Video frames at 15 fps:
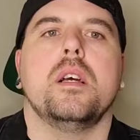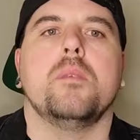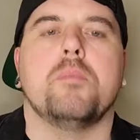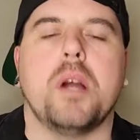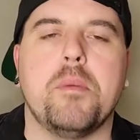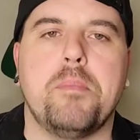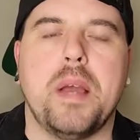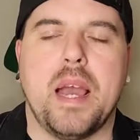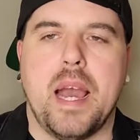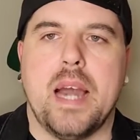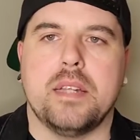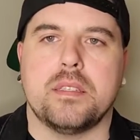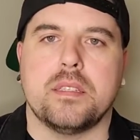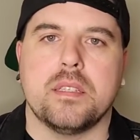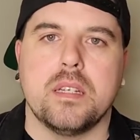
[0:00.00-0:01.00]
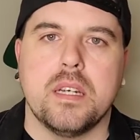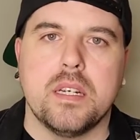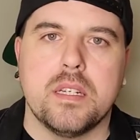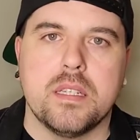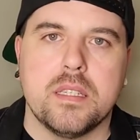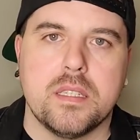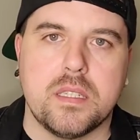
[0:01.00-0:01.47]
my past
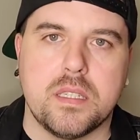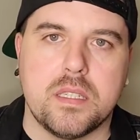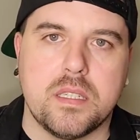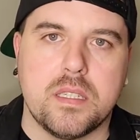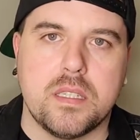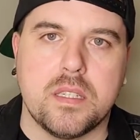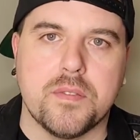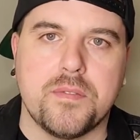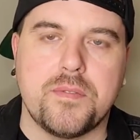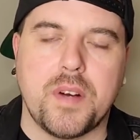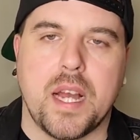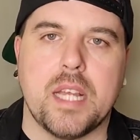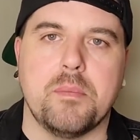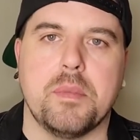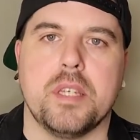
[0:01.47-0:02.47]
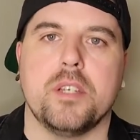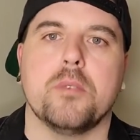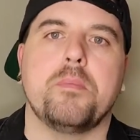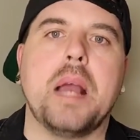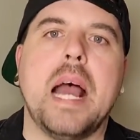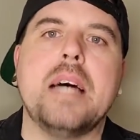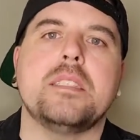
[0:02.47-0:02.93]
define me. Your
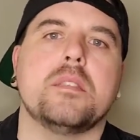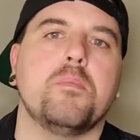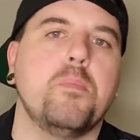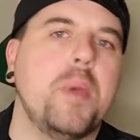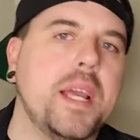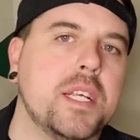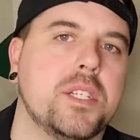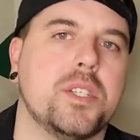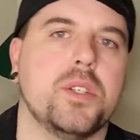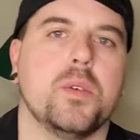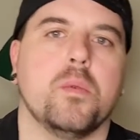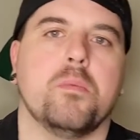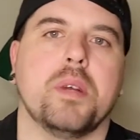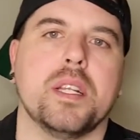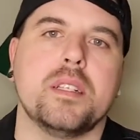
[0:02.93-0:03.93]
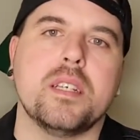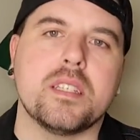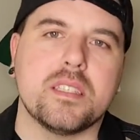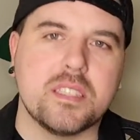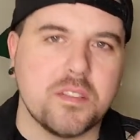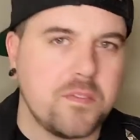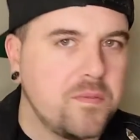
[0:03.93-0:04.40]
past makes you, but it
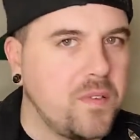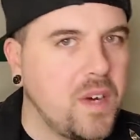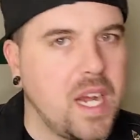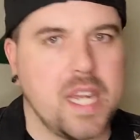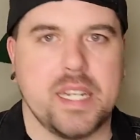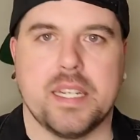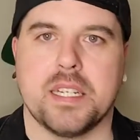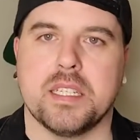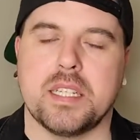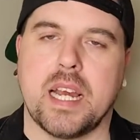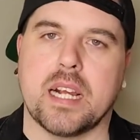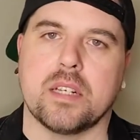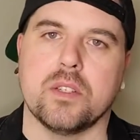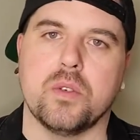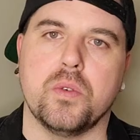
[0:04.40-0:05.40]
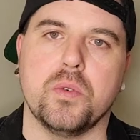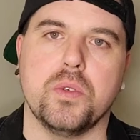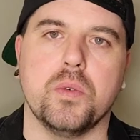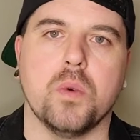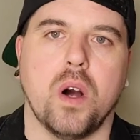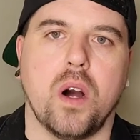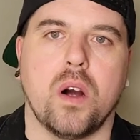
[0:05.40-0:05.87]
doesn't define exactly who
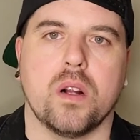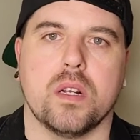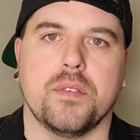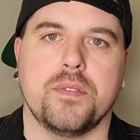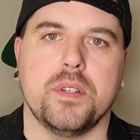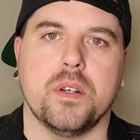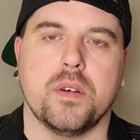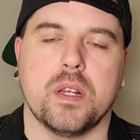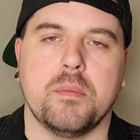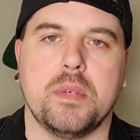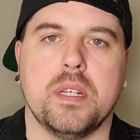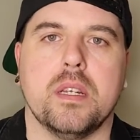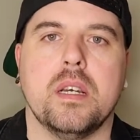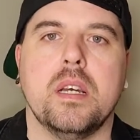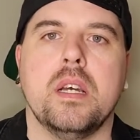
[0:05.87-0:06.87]
you are, if you know what I mean.